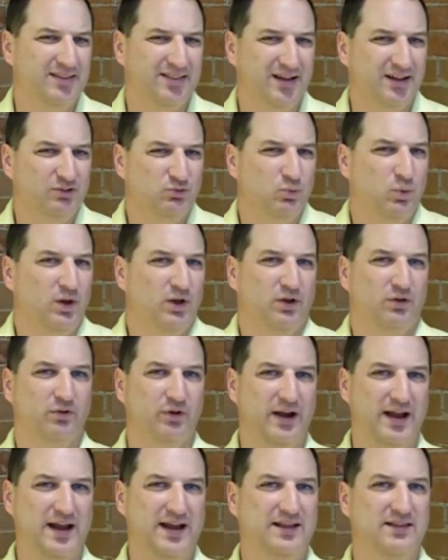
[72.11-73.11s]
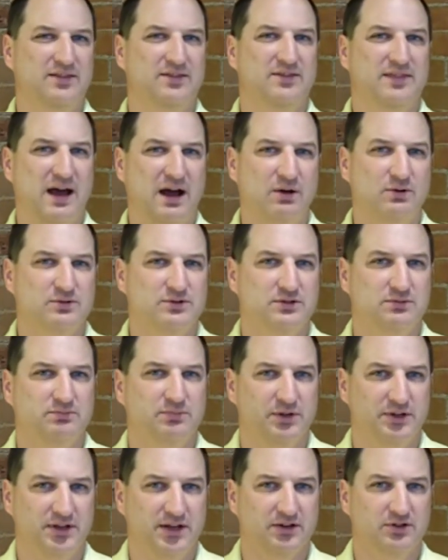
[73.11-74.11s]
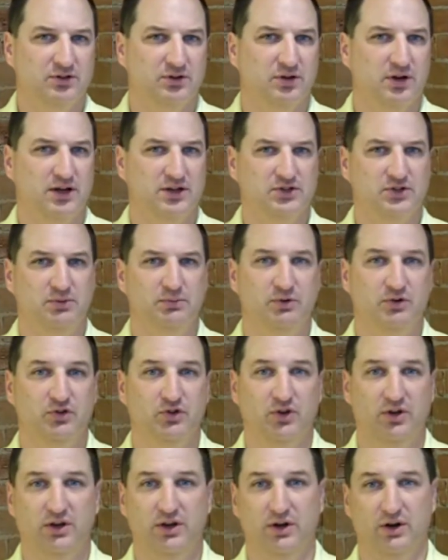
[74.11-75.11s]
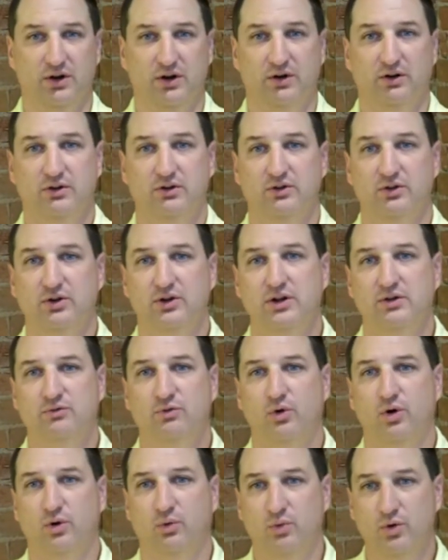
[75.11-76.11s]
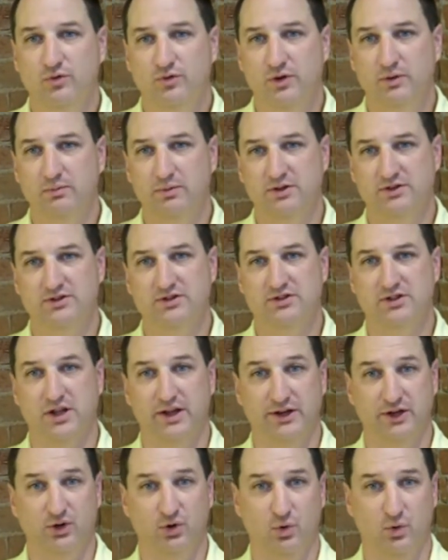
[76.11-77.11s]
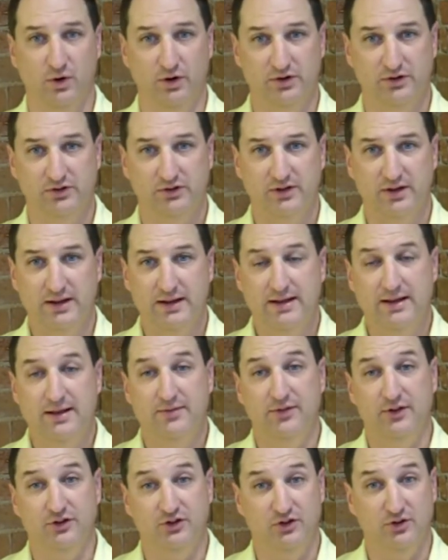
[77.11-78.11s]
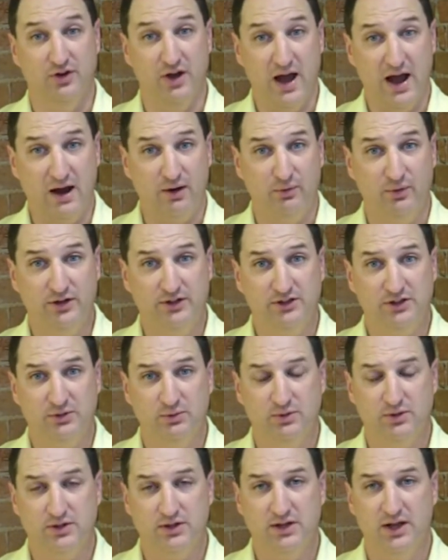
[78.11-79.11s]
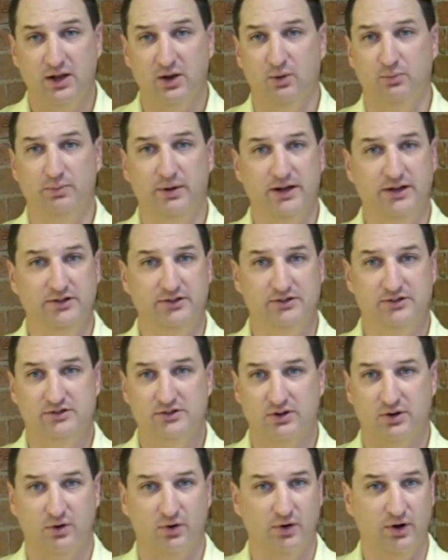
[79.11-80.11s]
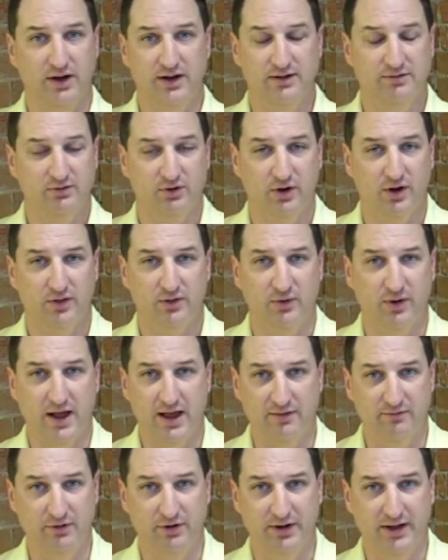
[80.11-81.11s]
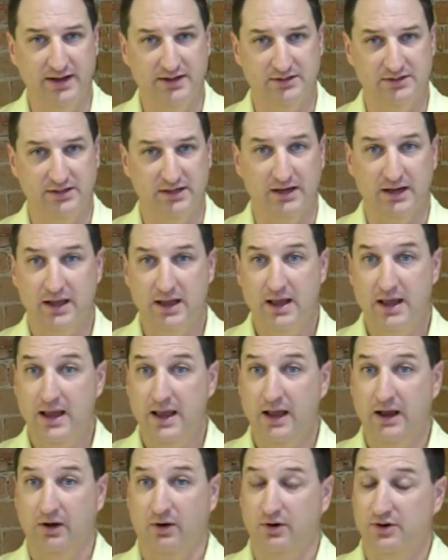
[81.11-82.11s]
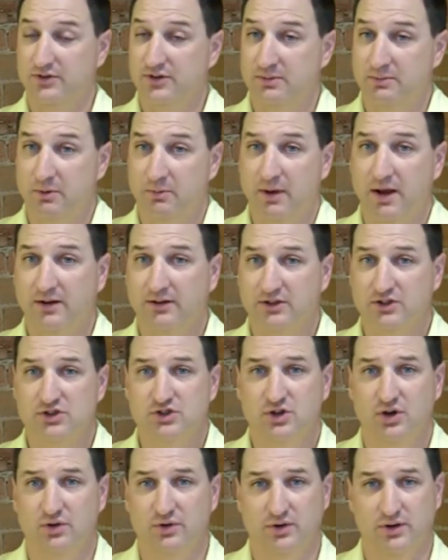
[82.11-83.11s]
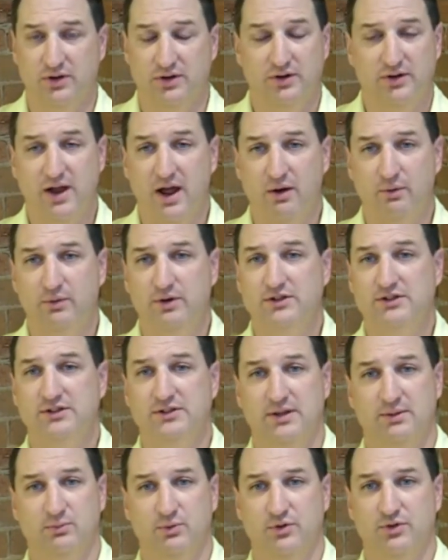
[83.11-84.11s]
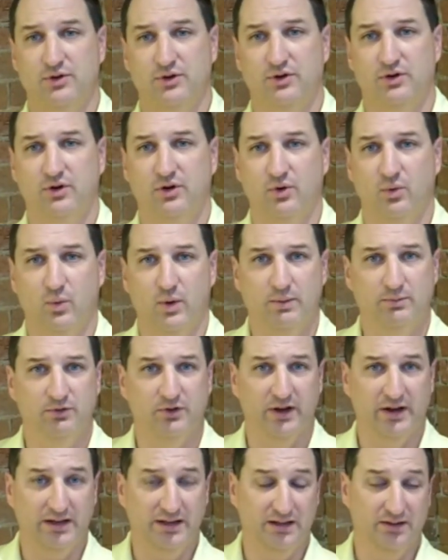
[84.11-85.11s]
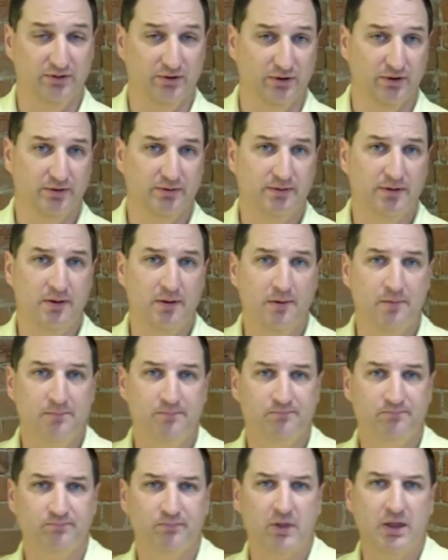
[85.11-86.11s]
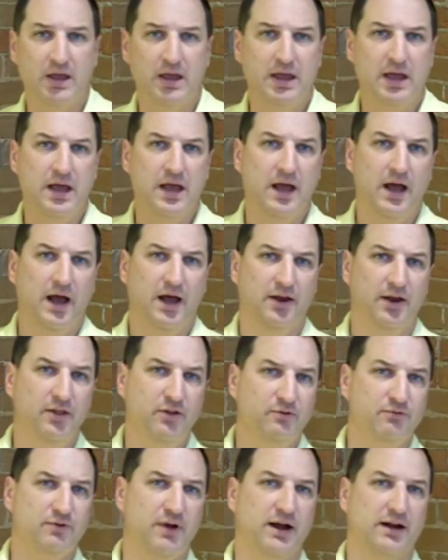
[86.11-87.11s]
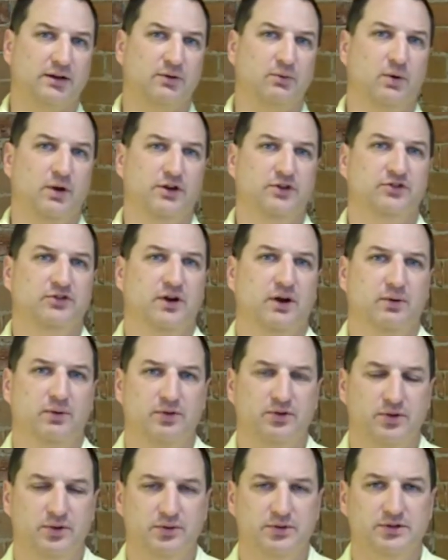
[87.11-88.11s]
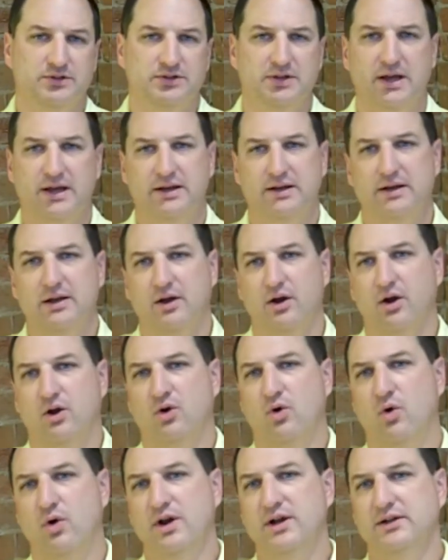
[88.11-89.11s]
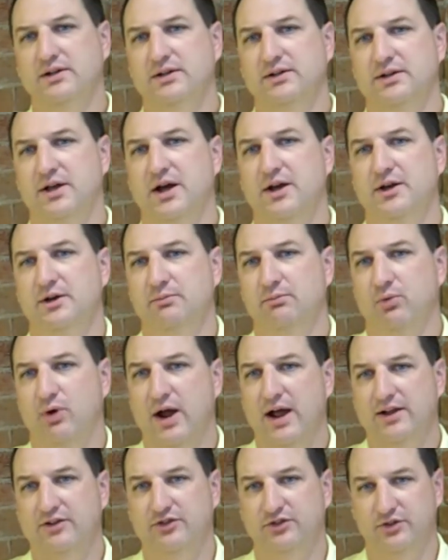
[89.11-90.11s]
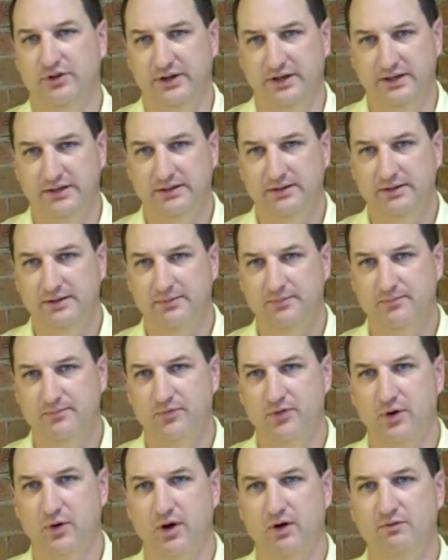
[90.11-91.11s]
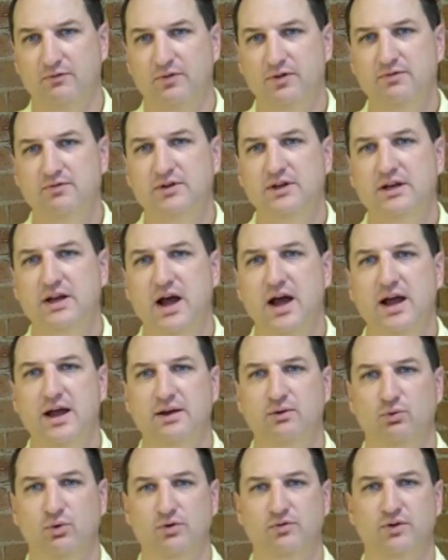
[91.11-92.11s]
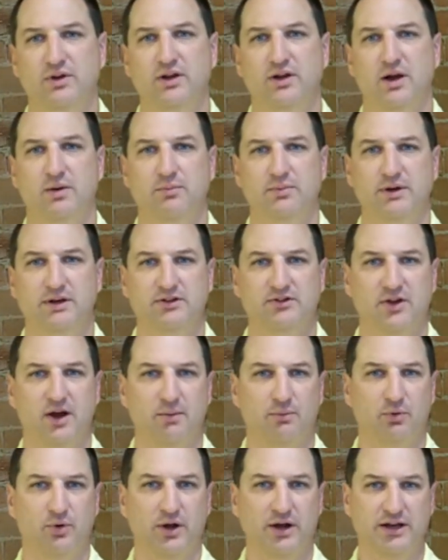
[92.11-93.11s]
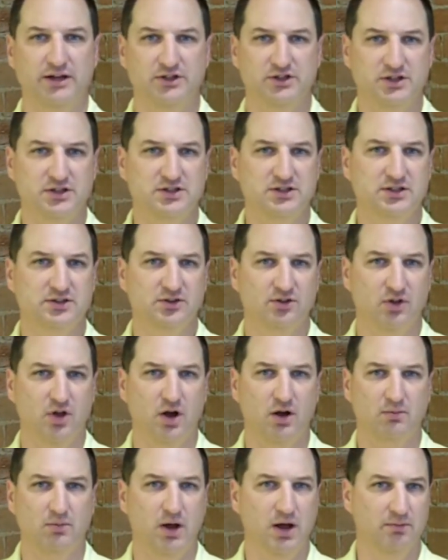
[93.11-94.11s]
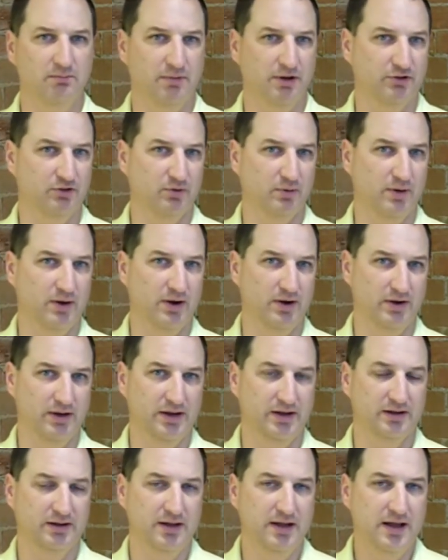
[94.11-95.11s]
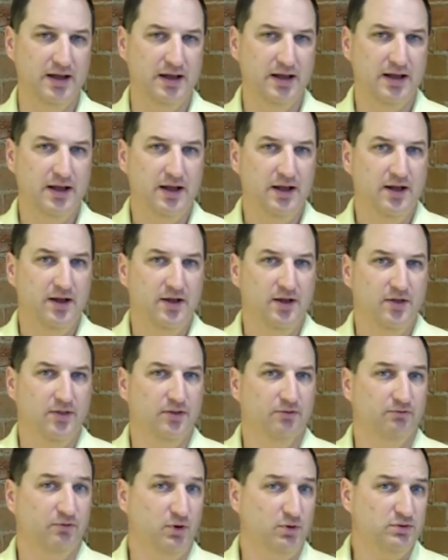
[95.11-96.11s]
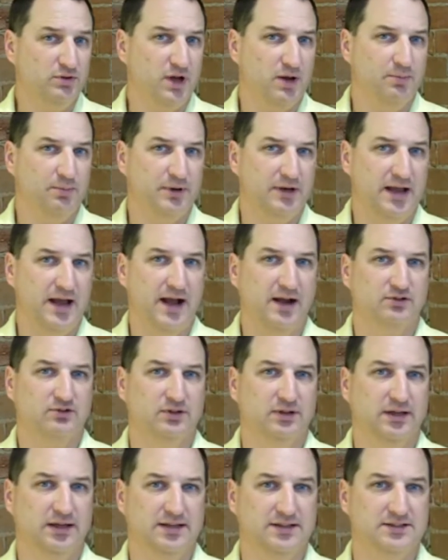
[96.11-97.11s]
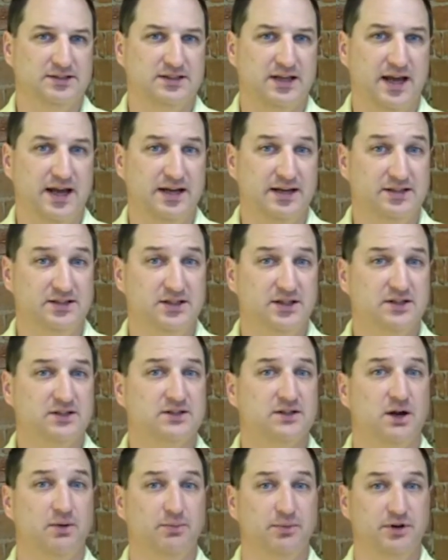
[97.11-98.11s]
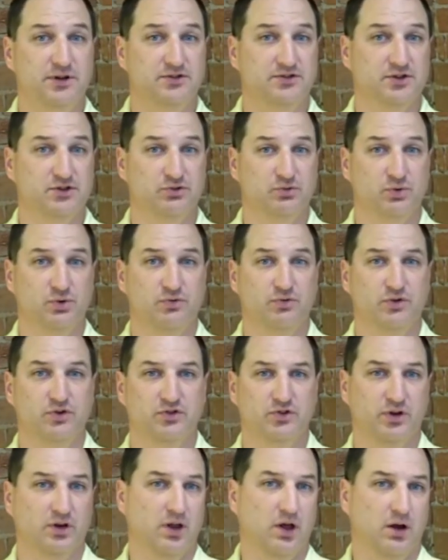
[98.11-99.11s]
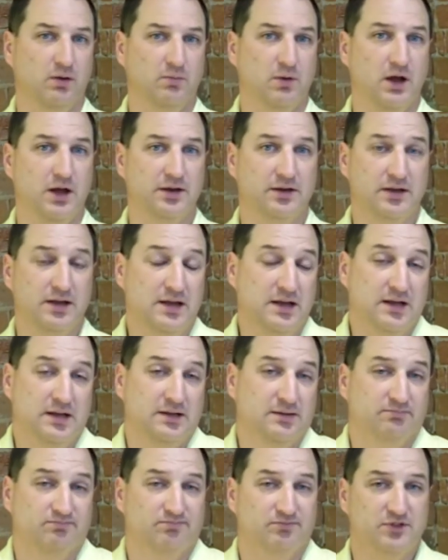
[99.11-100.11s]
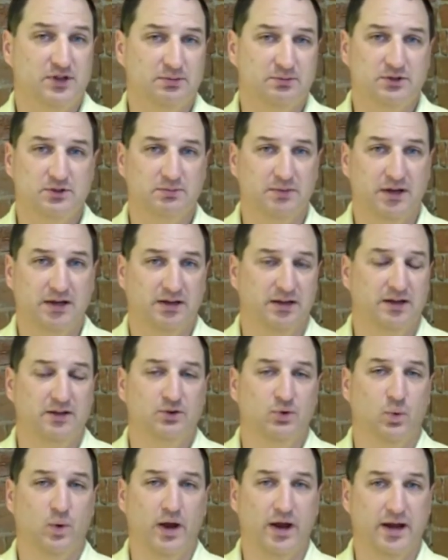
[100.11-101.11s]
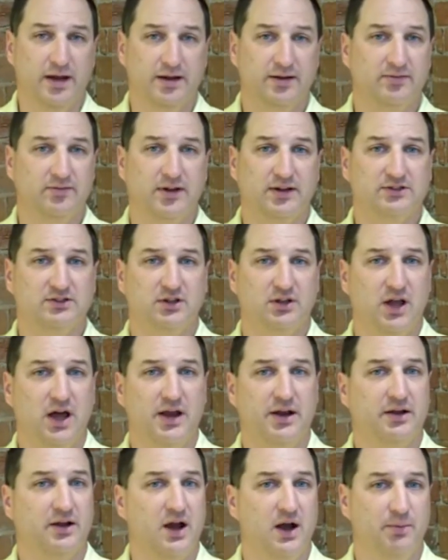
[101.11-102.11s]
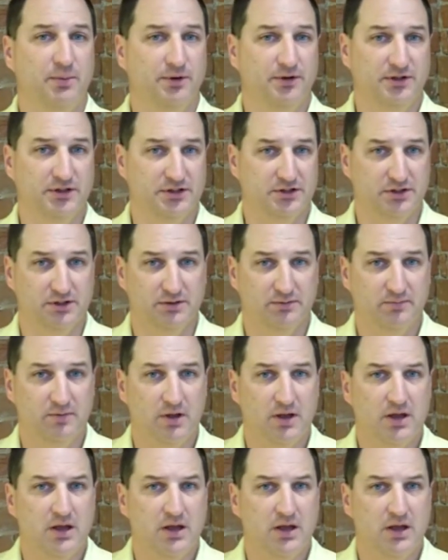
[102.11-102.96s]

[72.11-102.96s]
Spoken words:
That's well over 8,000 potential customers a year looking for a roofing business like yours that you're not reaching with the Yellow Pages or any of your other advertising. Or as I'm about to show you, you're not reaching them with your current website either. Another fact I want to share with you is that according to Dun & Bradstreet, there are 59 roofing companies operating just in the Longmont metro area. The phone company actually lists 86 companies as roofers in Longmont. It seems to me, either way, that's a lot of competition.